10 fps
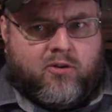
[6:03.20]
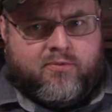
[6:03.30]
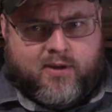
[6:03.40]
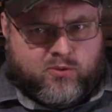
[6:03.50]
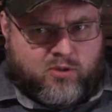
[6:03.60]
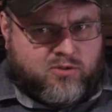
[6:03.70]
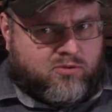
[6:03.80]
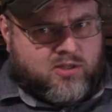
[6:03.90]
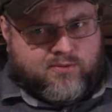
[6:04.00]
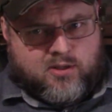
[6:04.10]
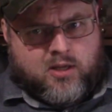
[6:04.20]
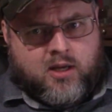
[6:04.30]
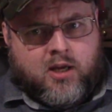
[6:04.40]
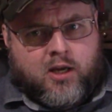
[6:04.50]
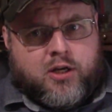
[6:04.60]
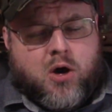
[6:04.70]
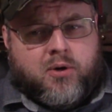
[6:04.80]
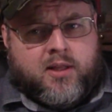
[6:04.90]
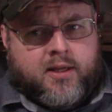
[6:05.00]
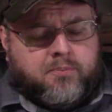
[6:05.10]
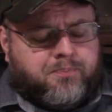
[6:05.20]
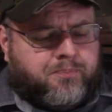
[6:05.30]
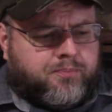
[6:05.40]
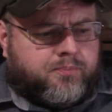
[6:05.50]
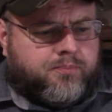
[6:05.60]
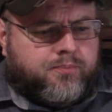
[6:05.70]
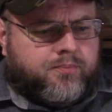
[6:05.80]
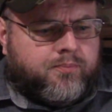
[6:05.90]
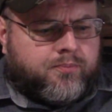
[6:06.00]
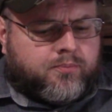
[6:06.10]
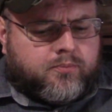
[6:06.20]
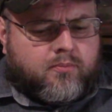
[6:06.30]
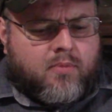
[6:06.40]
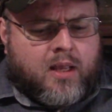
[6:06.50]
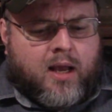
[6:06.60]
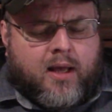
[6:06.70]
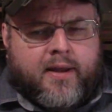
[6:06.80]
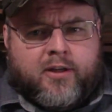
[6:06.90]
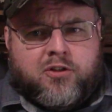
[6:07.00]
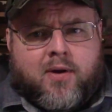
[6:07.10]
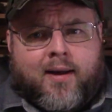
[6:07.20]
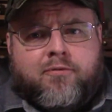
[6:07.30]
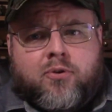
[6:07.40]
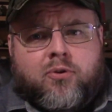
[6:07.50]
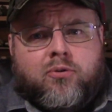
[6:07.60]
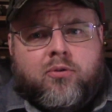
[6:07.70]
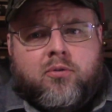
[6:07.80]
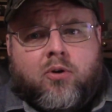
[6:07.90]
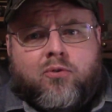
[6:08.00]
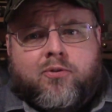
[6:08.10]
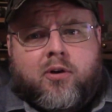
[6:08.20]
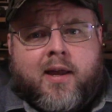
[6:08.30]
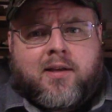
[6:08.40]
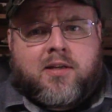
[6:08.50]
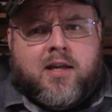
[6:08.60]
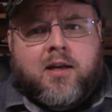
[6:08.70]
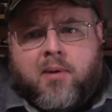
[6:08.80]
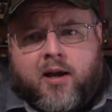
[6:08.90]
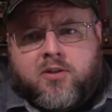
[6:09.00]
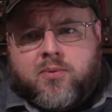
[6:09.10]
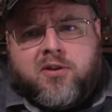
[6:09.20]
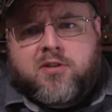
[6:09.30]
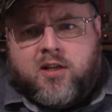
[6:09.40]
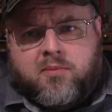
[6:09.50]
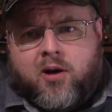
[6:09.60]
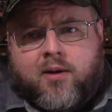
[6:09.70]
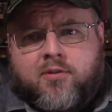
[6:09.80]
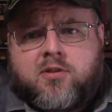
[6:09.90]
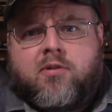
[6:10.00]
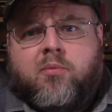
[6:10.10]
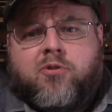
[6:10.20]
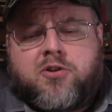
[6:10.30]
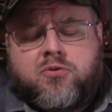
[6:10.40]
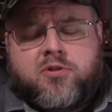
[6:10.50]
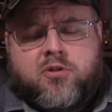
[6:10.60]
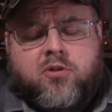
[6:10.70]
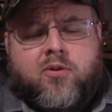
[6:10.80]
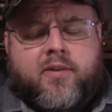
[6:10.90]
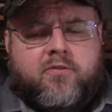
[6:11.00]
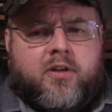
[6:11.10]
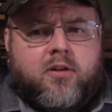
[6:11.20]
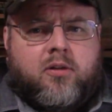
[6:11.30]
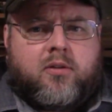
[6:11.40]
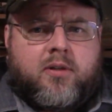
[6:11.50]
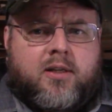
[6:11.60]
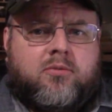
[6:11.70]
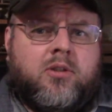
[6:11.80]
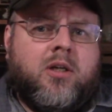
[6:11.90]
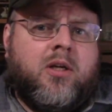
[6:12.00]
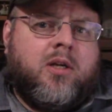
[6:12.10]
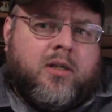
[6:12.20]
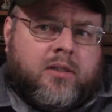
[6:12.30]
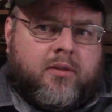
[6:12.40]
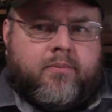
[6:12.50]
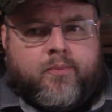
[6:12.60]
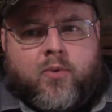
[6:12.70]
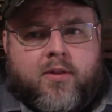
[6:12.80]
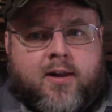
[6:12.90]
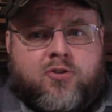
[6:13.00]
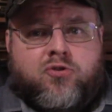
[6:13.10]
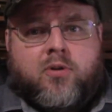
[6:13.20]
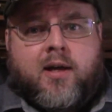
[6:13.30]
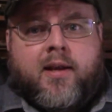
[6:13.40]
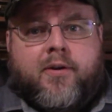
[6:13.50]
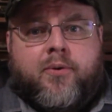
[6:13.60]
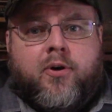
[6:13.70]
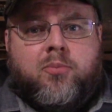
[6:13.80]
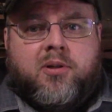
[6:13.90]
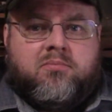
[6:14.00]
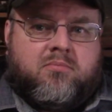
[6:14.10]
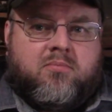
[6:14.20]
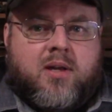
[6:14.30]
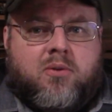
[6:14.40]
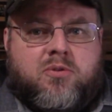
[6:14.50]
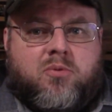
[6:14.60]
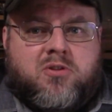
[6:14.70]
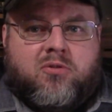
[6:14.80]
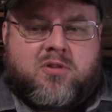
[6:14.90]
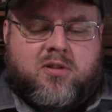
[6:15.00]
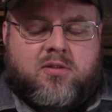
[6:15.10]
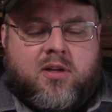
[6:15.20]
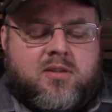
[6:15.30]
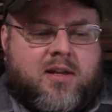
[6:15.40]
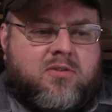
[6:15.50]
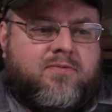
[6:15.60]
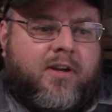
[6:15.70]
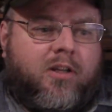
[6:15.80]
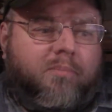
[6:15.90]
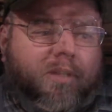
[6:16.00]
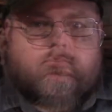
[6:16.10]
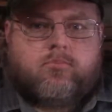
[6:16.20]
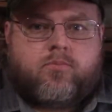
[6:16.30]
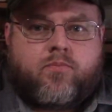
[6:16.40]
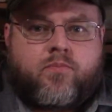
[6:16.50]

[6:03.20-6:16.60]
In fact, one source even noted that it could drive through over anti-tank mines without setting them off because the ground pressure was so low on the vehicle. Now, whether that's true or not, I don't know, but that was one source, and it sounds fairly believable.